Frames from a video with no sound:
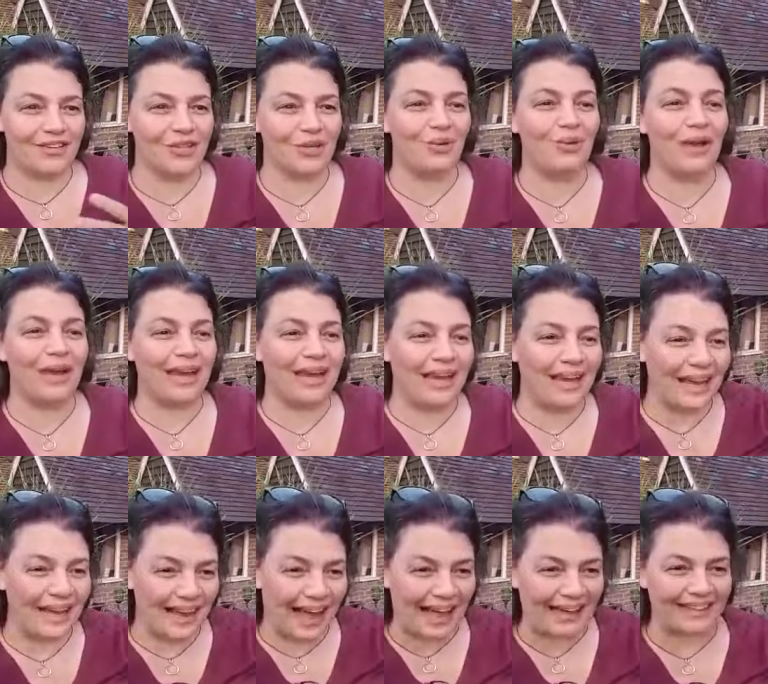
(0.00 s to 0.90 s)

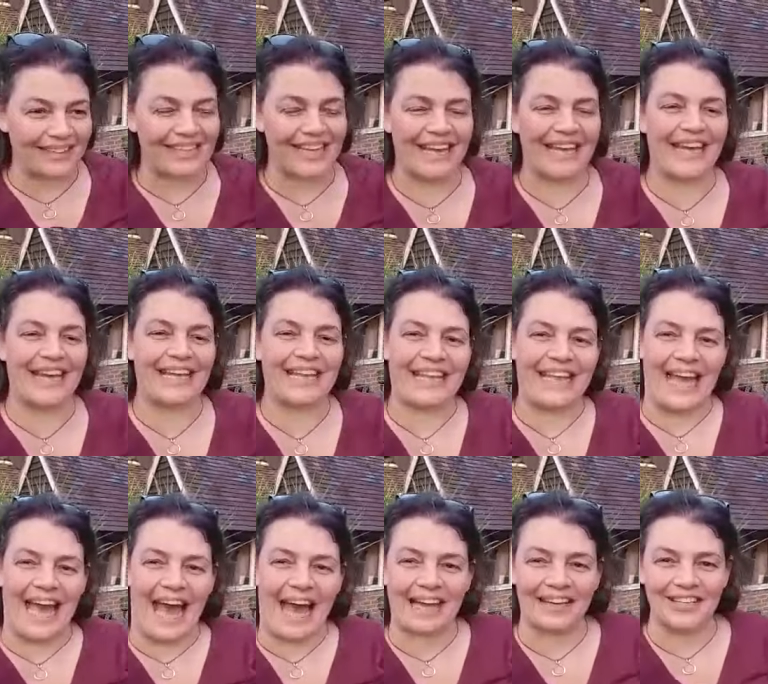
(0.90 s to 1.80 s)
doing and taking
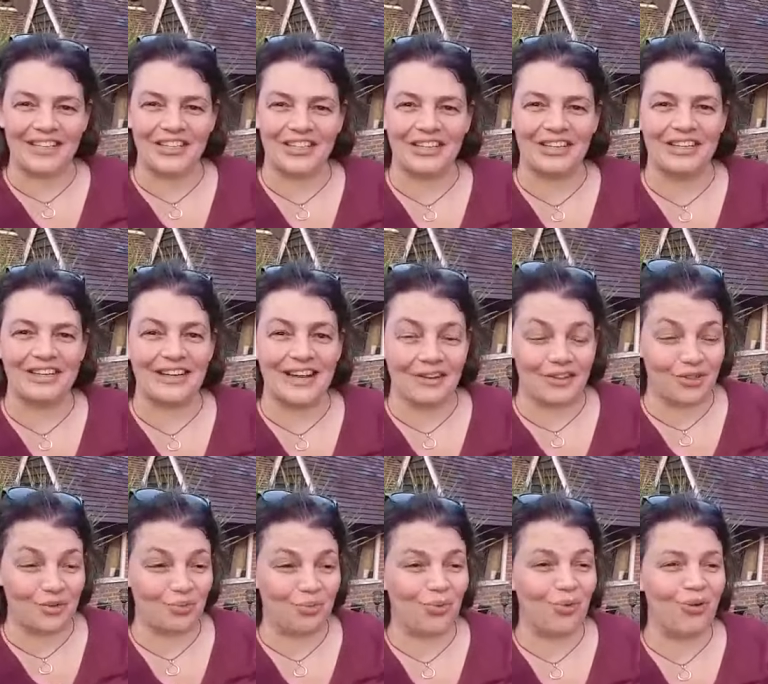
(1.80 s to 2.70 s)
the action
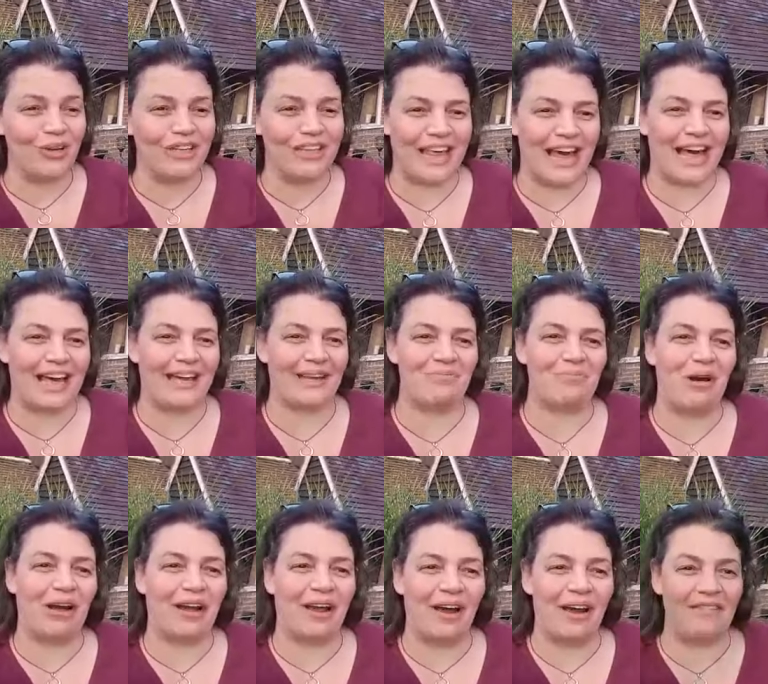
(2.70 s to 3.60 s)
toward that in
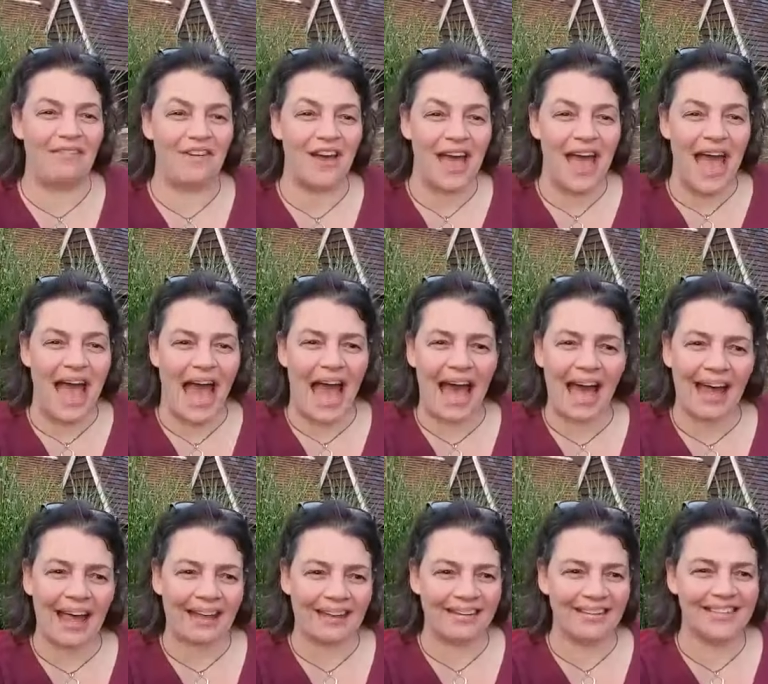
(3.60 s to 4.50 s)
my life
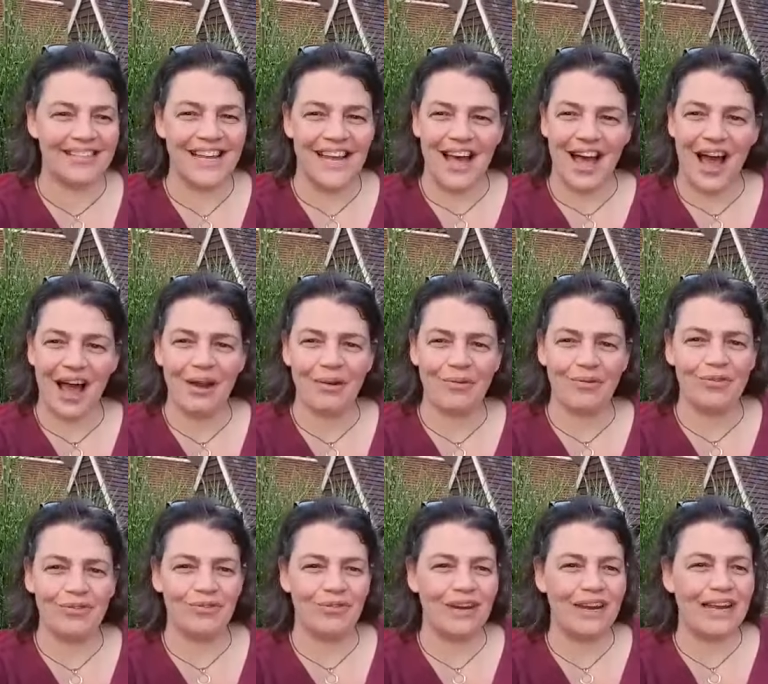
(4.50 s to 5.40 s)
and I
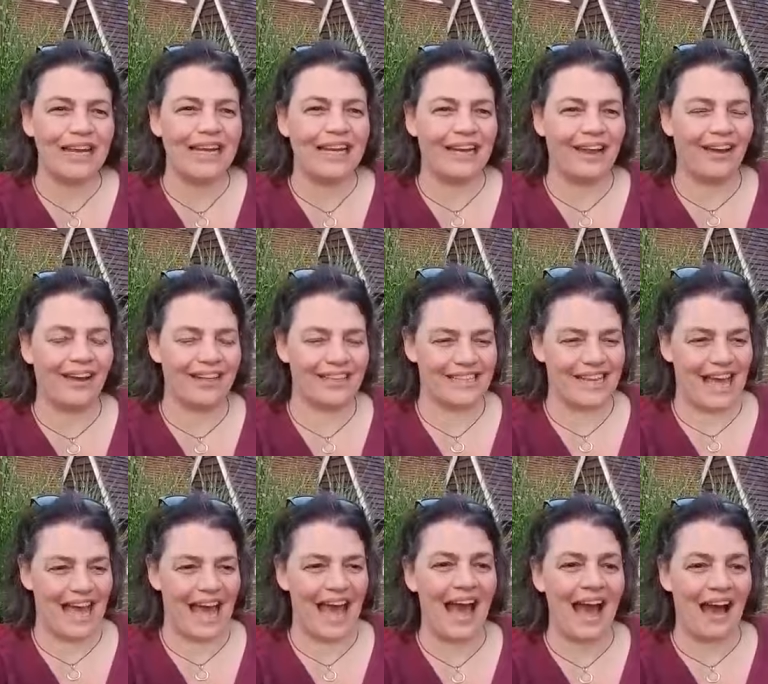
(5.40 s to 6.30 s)
would really like to
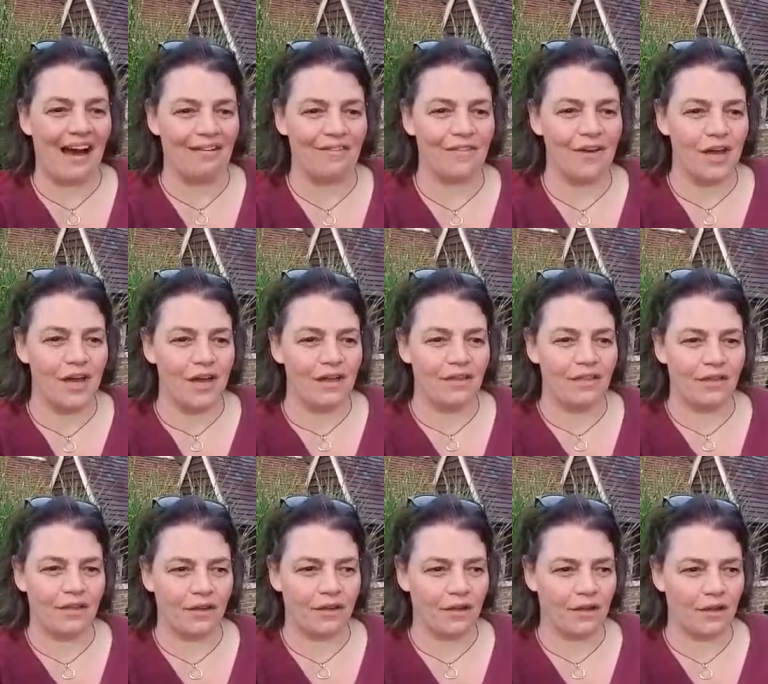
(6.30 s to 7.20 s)
have
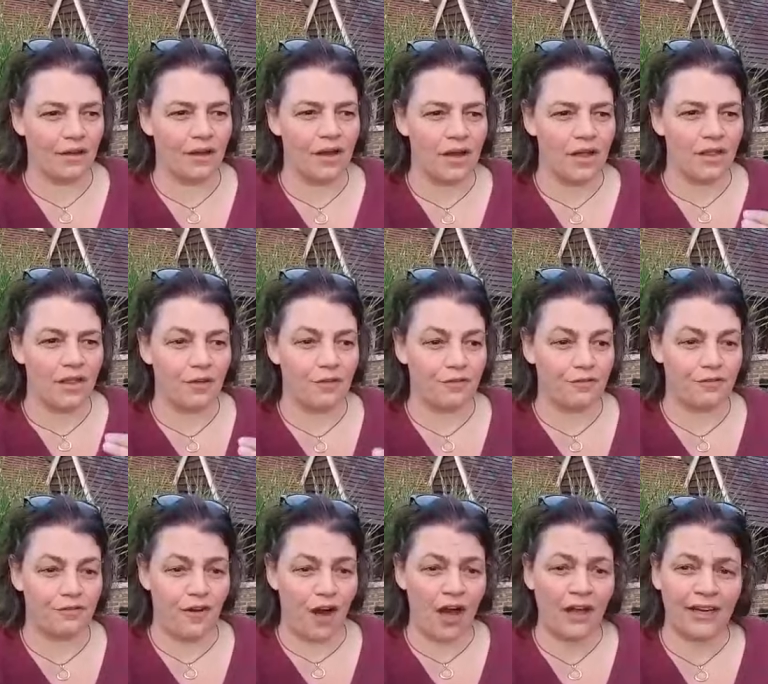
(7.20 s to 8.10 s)
the the
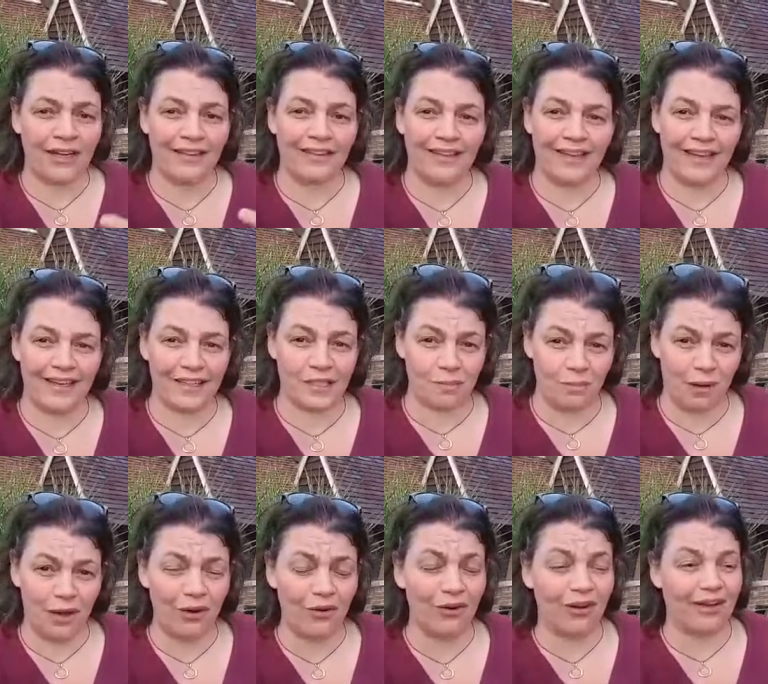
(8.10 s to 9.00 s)
fun and the
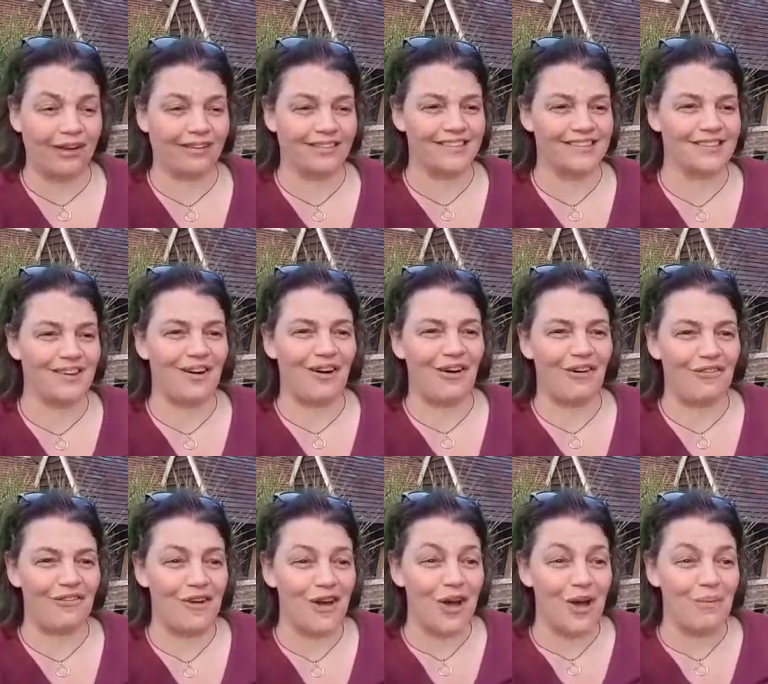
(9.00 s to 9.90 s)
experience
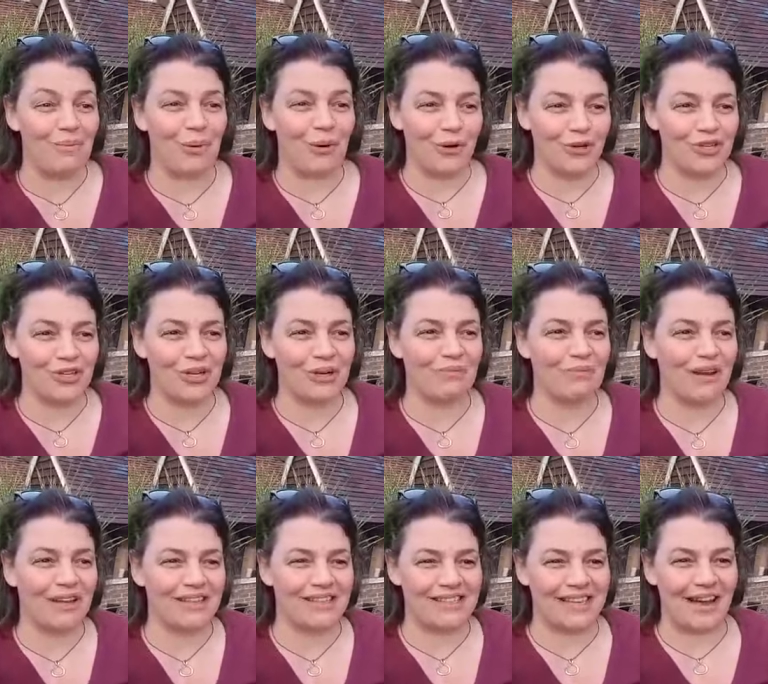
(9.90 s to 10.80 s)
of pushing
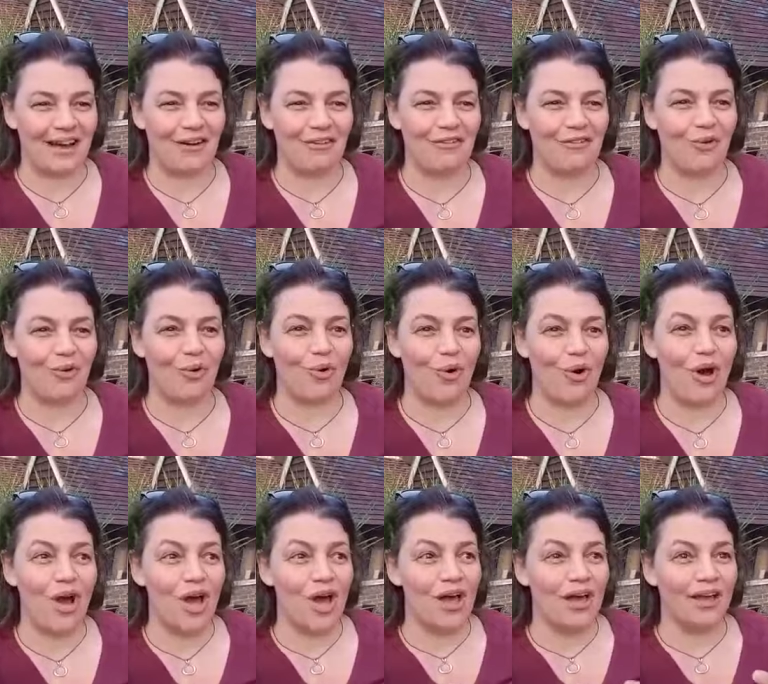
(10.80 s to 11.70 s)
myself or
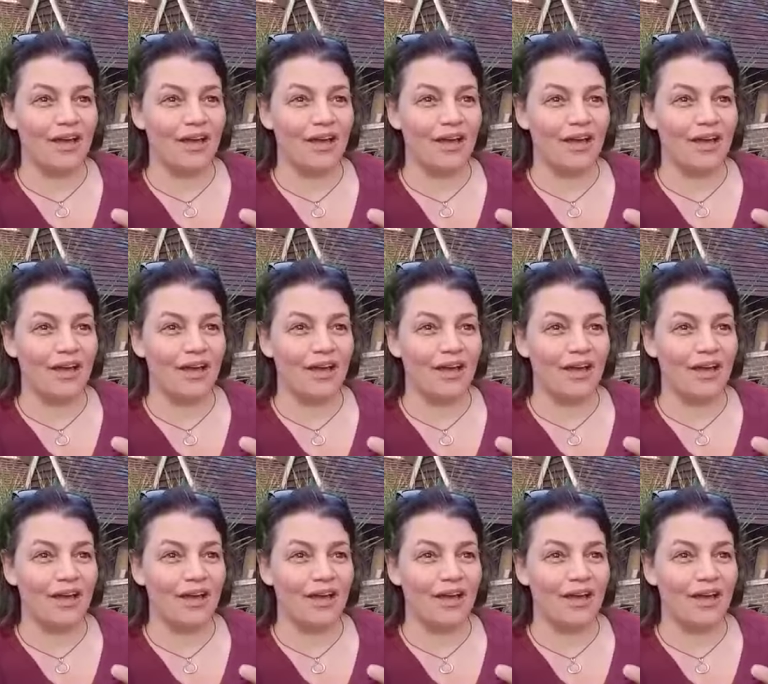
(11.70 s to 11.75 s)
